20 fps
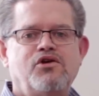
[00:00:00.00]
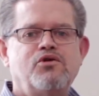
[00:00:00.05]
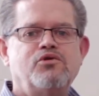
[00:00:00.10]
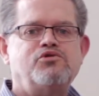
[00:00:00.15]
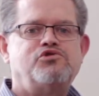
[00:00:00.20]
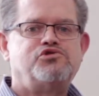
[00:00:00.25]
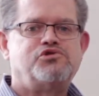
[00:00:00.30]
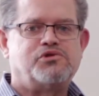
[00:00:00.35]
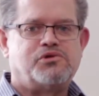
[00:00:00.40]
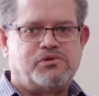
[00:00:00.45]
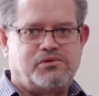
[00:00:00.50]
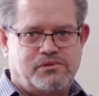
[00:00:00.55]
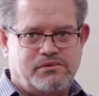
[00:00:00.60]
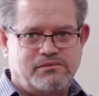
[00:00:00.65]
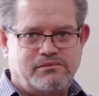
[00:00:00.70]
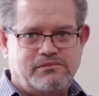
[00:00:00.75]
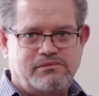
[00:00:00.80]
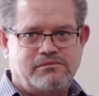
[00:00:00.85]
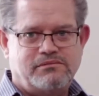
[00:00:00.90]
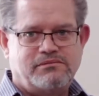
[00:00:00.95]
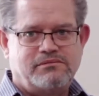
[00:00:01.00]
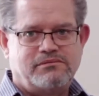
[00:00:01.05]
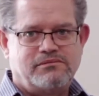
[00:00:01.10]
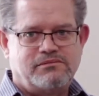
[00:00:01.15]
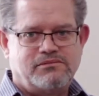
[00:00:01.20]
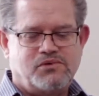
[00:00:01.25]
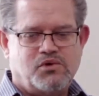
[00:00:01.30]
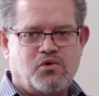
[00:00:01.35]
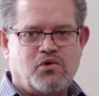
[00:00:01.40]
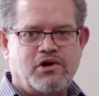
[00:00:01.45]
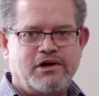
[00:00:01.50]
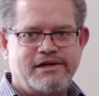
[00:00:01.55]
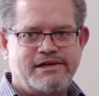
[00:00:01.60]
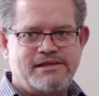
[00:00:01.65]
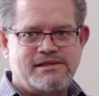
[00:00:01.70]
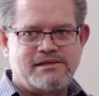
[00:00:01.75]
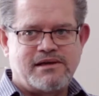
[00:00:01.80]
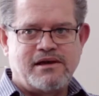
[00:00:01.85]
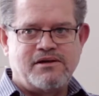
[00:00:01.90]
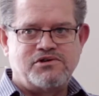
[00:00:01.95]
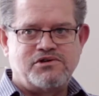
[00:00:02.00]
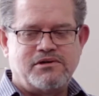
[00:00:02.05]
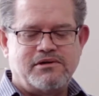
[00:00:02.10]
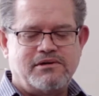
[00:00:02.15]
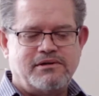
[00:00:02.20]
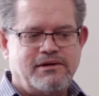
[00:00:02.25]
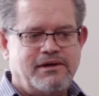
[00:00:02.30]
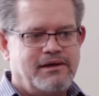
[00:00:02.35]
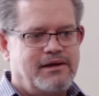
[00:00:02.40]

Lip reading: neutral organization,